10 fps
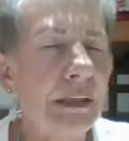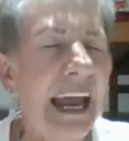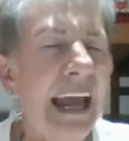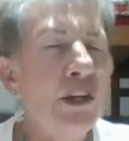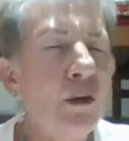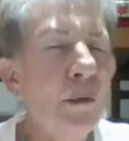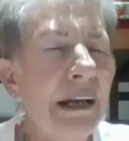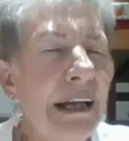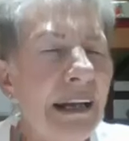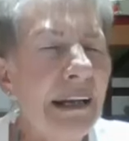and you
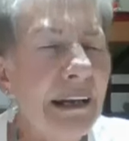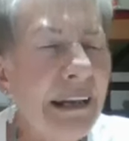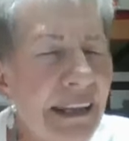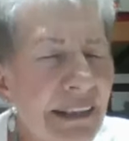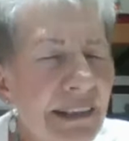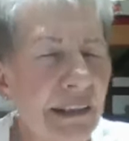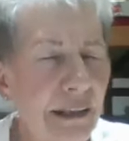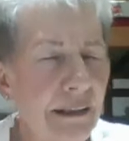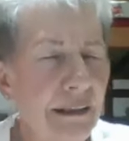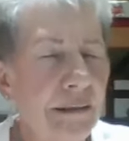will
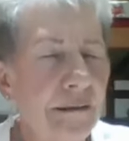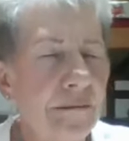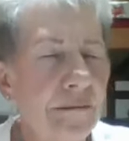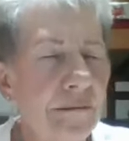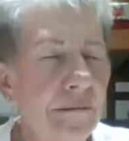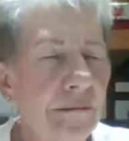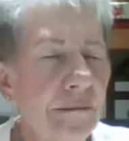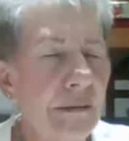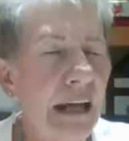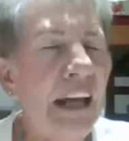listen
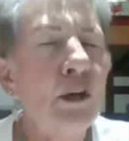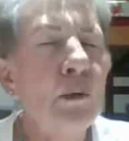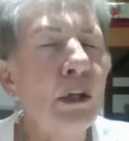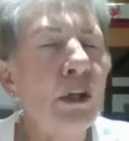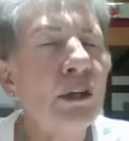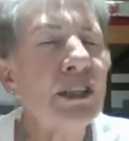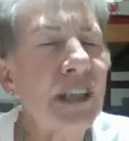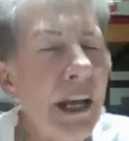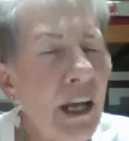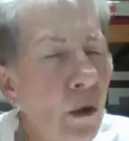and you will not
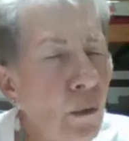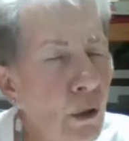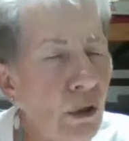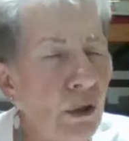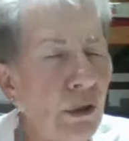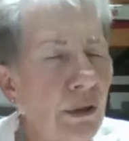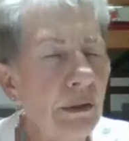say a word